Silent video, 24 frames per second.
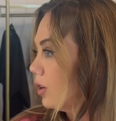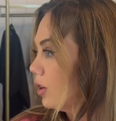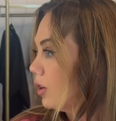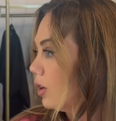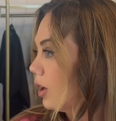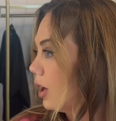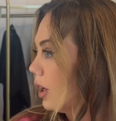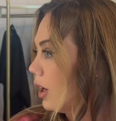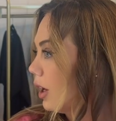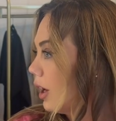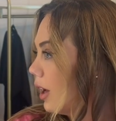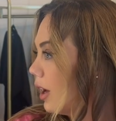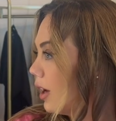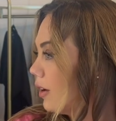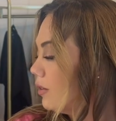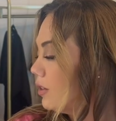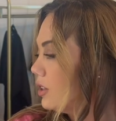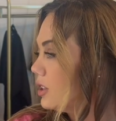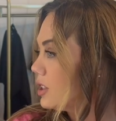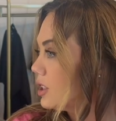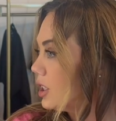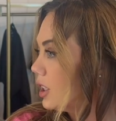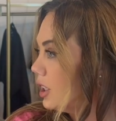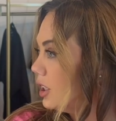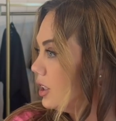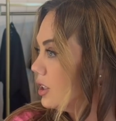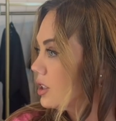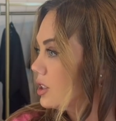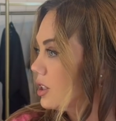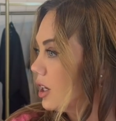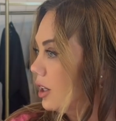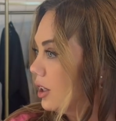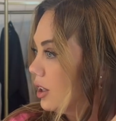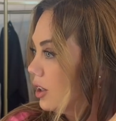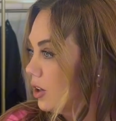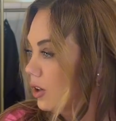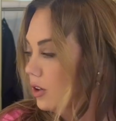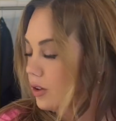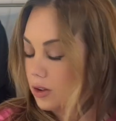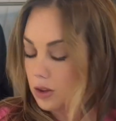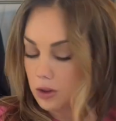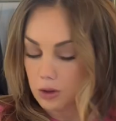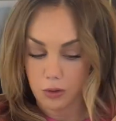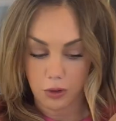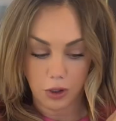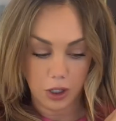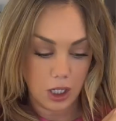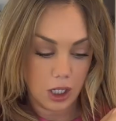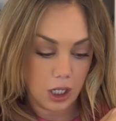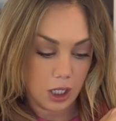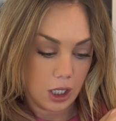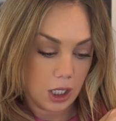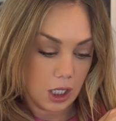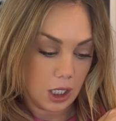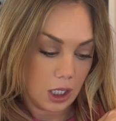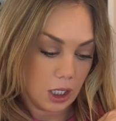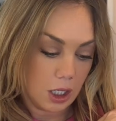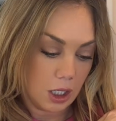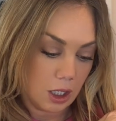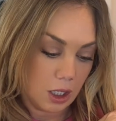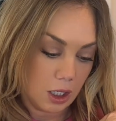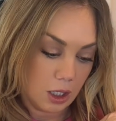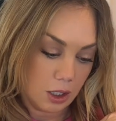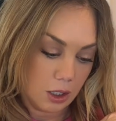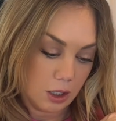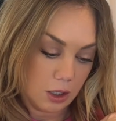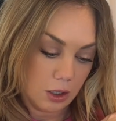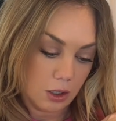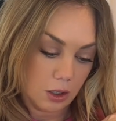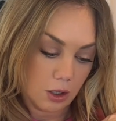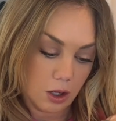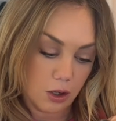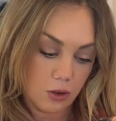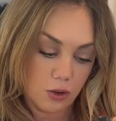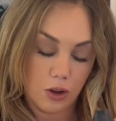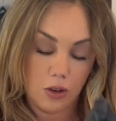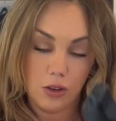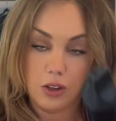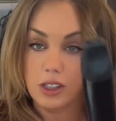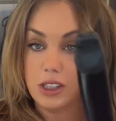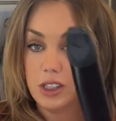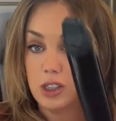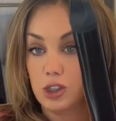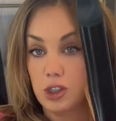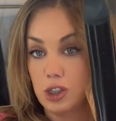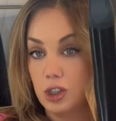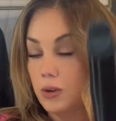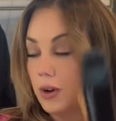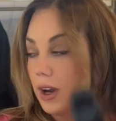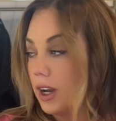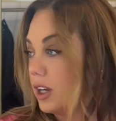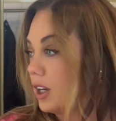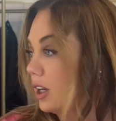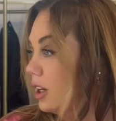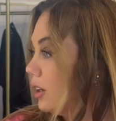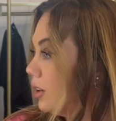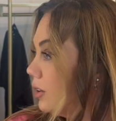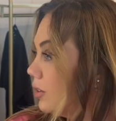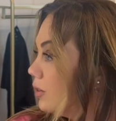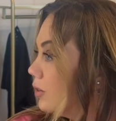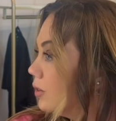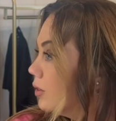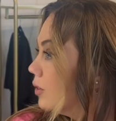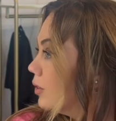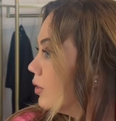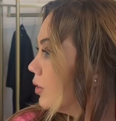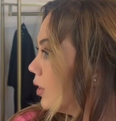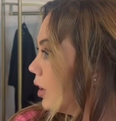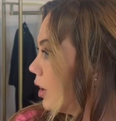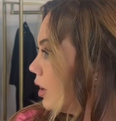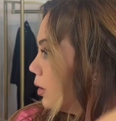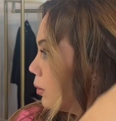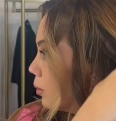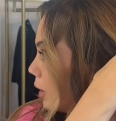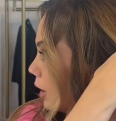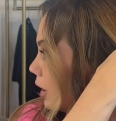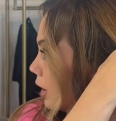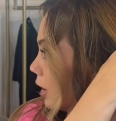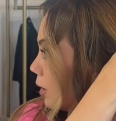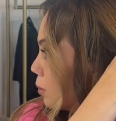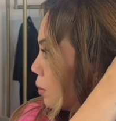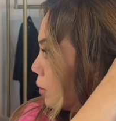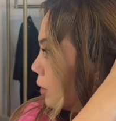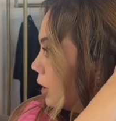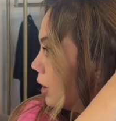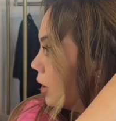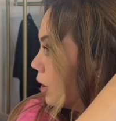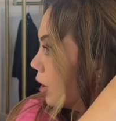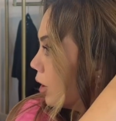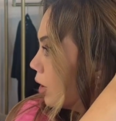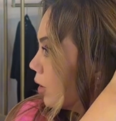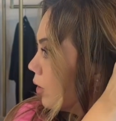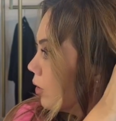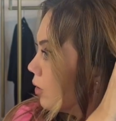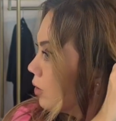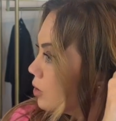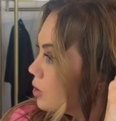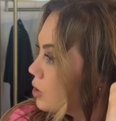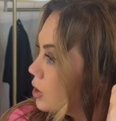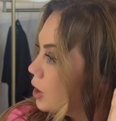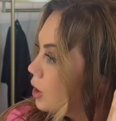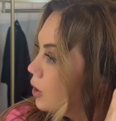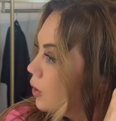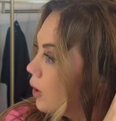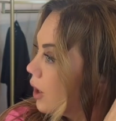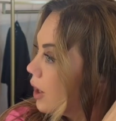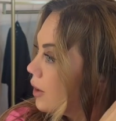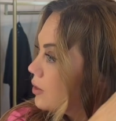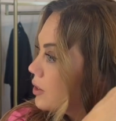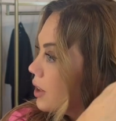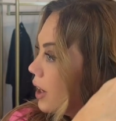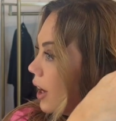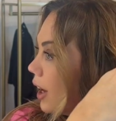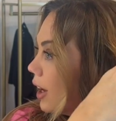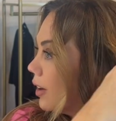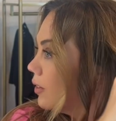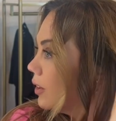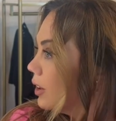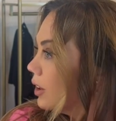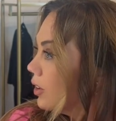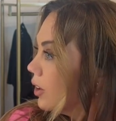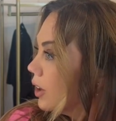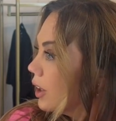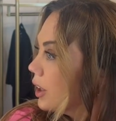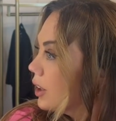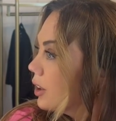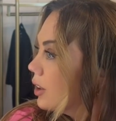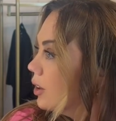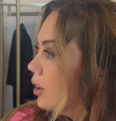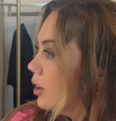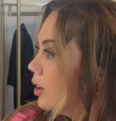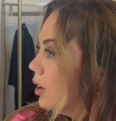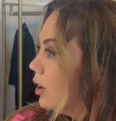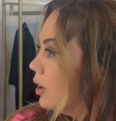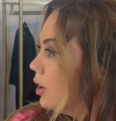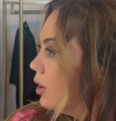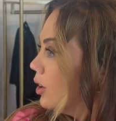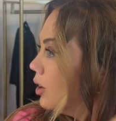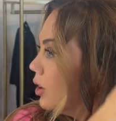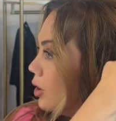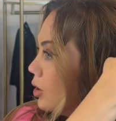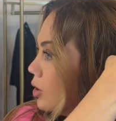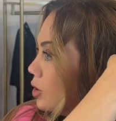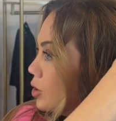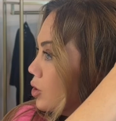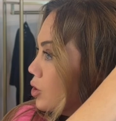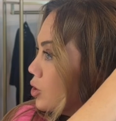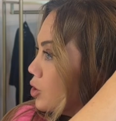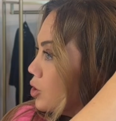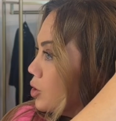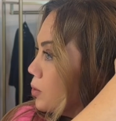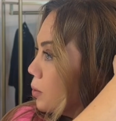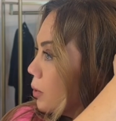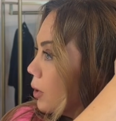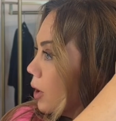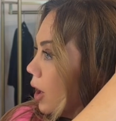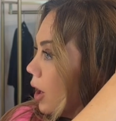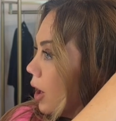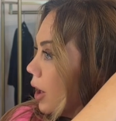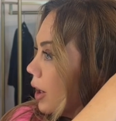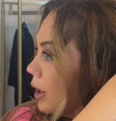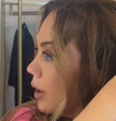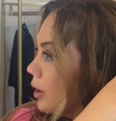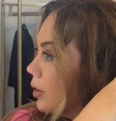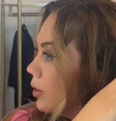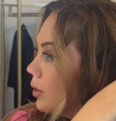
And I have this heat setting on 3, oh no, this is 280. And I'm getting a pretty curl. So you don't have to have it like super hot.